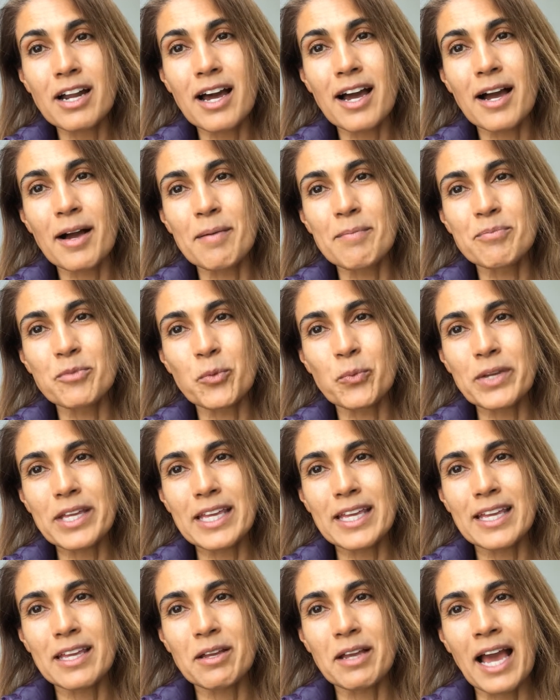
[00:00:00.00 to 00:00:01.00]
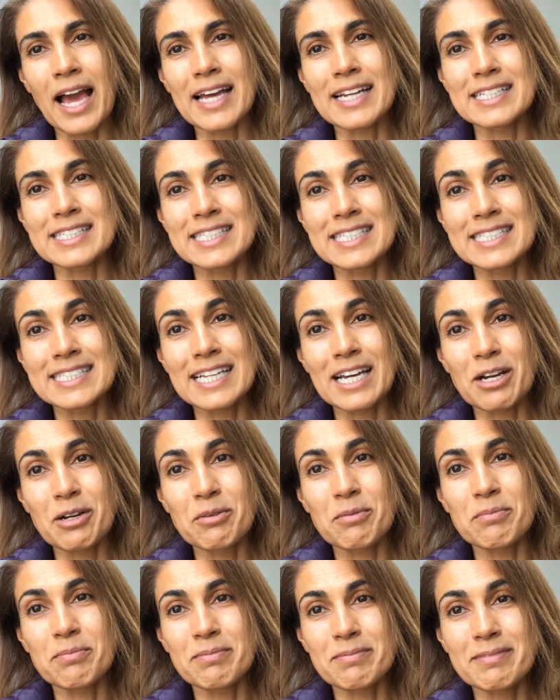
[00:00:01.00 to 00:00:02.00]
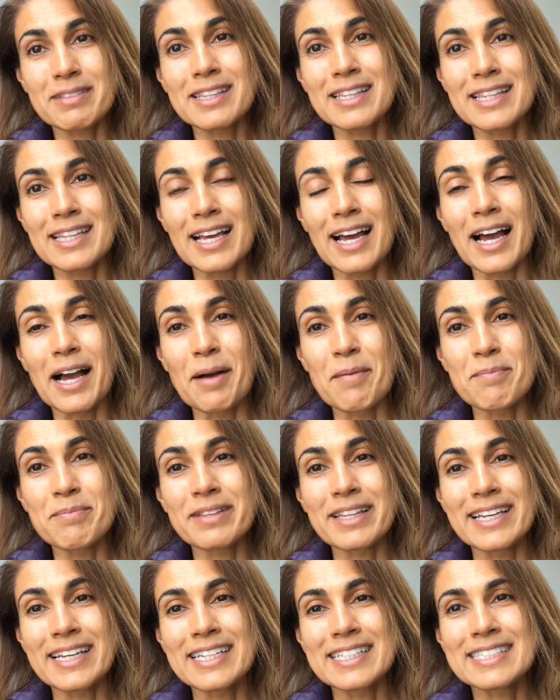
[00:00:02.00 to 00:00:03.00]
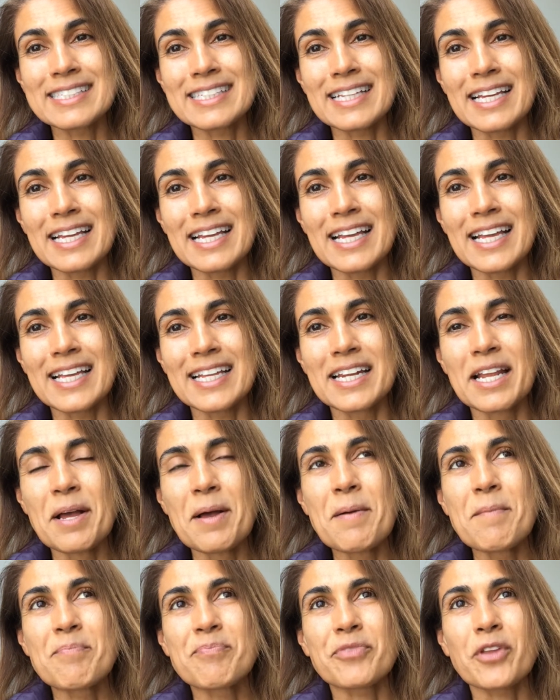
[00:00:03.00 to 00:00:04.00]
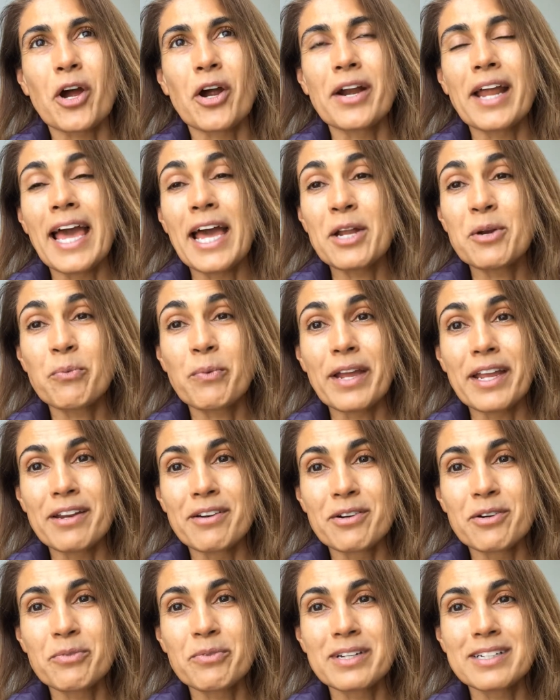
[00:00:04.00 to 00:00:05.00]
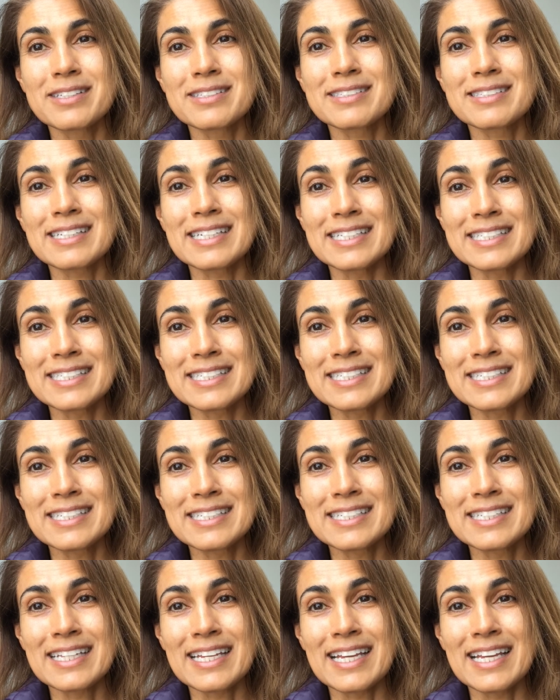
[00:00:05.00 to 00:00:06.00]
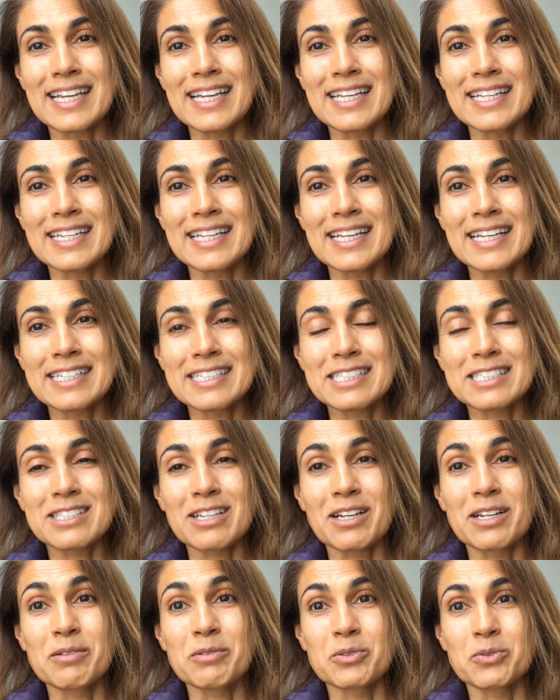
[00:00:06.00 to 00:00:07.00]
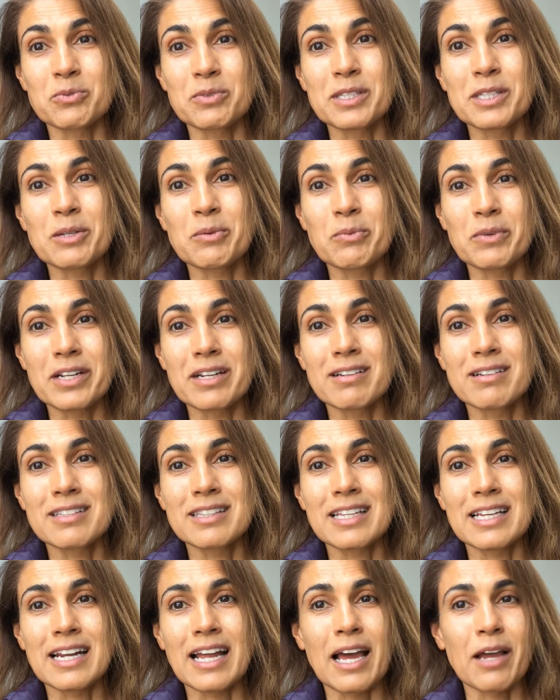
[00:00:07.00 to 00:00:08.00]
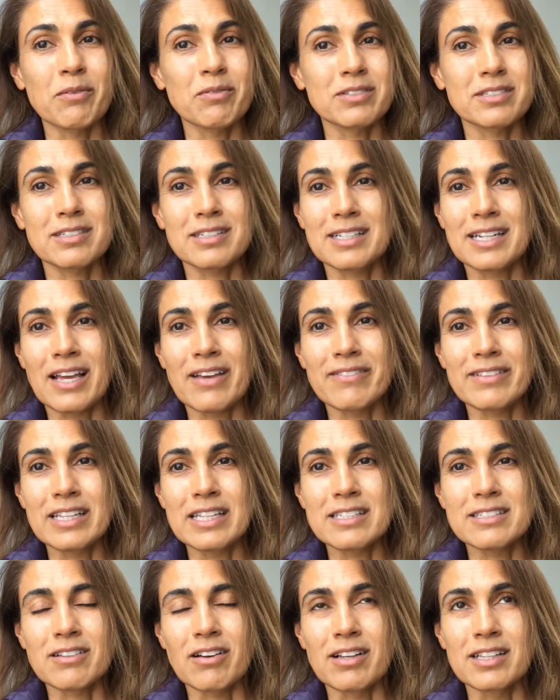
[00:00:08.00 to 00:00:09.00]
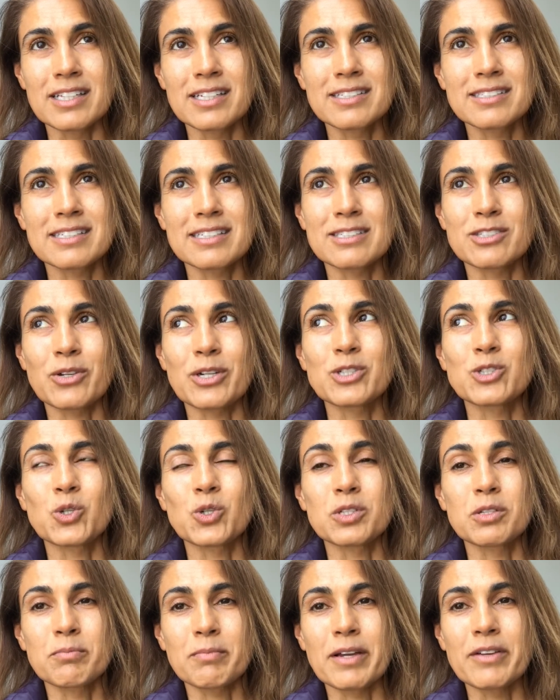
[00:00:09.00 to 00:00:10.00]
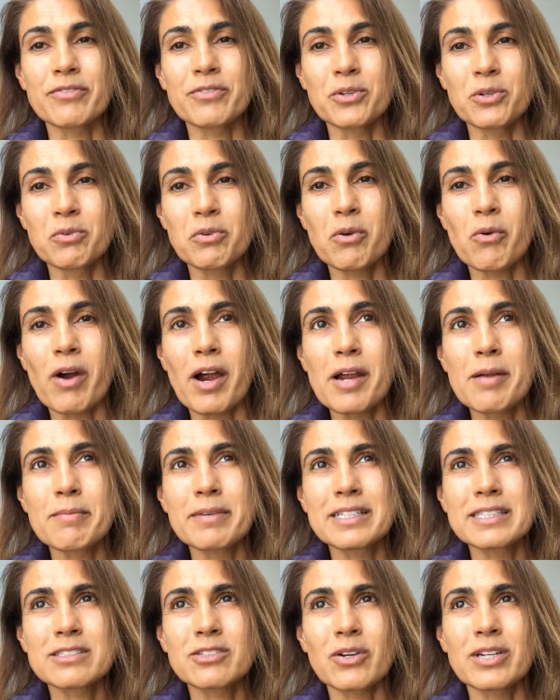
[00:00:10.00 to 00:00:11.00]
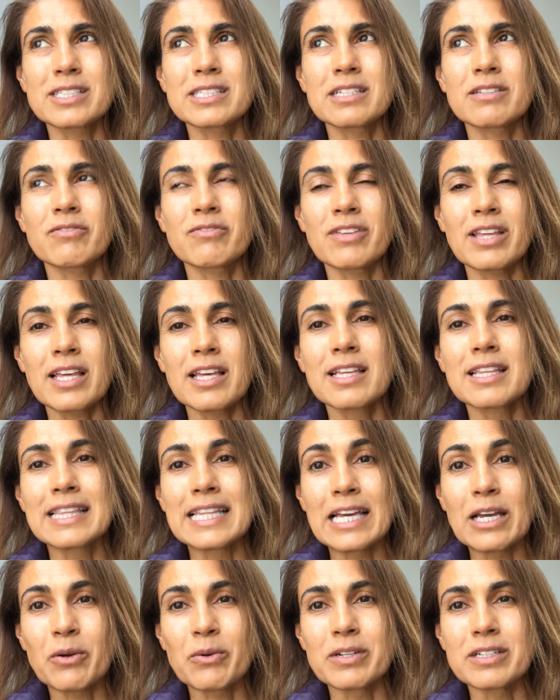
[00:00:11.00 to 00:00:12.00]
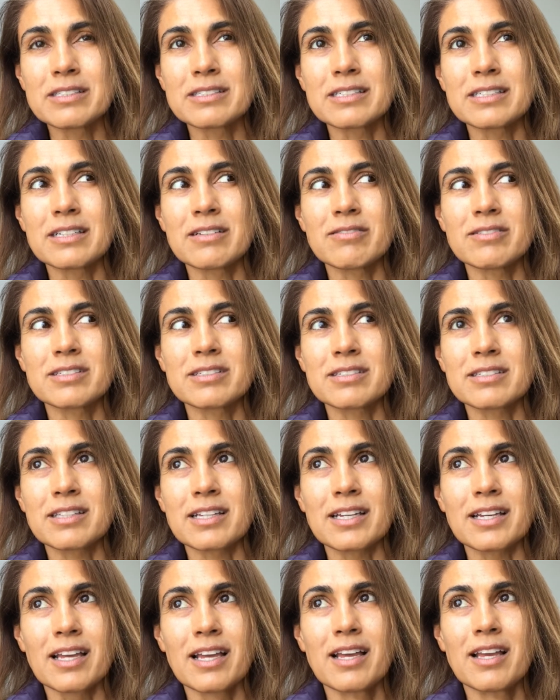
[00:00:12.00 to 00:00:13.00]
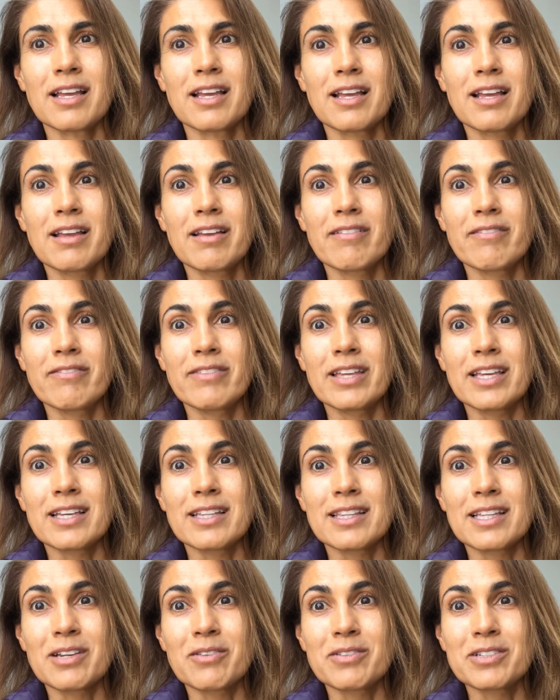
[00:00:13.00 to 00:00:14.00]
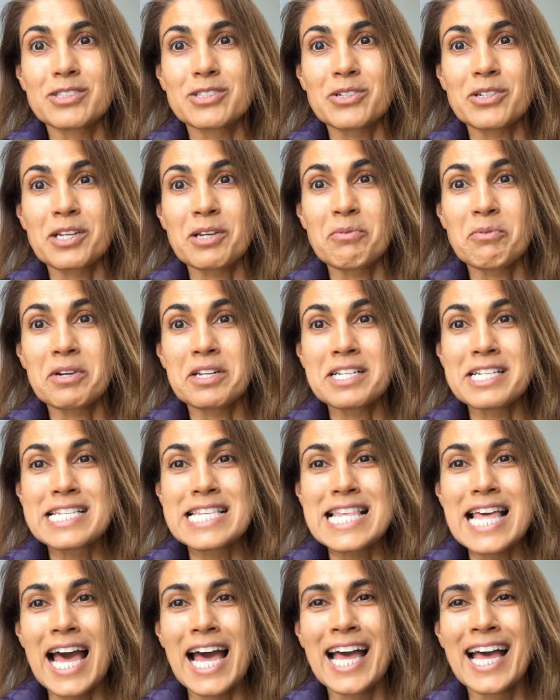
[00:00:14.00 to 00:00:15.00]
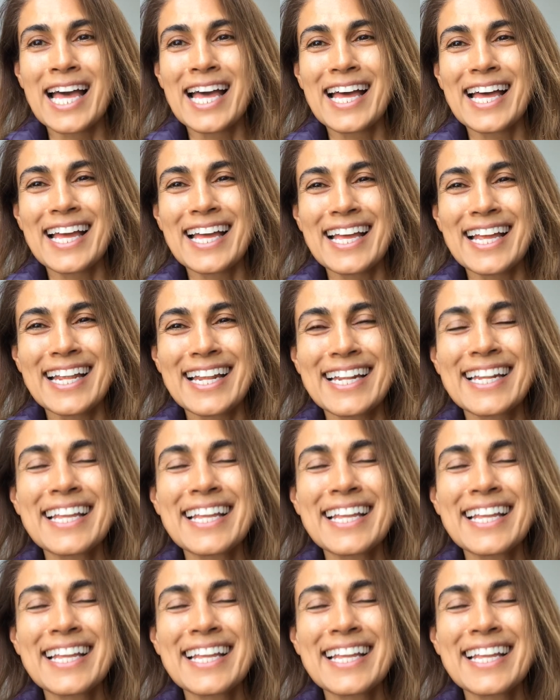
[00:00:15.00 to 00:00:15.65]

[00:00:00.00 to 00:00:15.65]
um, we had a sit down uh, place, and our head waiter was Indian, and he just thought it was really weird that I wasn't going to have any solids. And so I told him my food requirements. So I said vegan liquids, and he was just like, vegan liquids, okay, what is that?